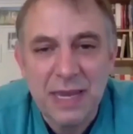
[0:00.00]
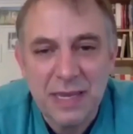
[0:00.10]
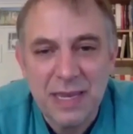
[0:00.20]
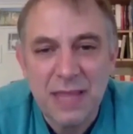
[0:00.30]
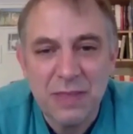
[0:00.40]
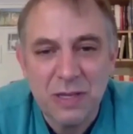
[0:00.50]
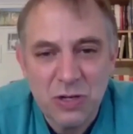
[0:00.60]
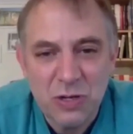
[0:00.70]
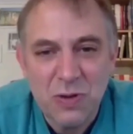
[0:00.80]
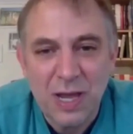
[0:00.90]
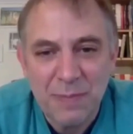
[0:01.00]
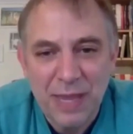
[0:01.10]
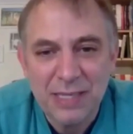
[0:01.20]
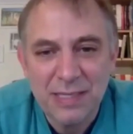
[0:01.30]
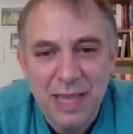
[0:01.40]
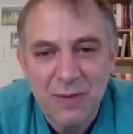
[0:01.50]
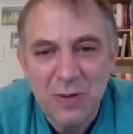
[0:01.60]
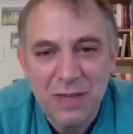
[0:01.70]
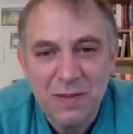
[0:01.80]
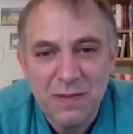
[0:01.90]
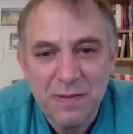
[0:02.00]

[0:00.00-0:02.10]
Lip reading: they can get the new Imask that way?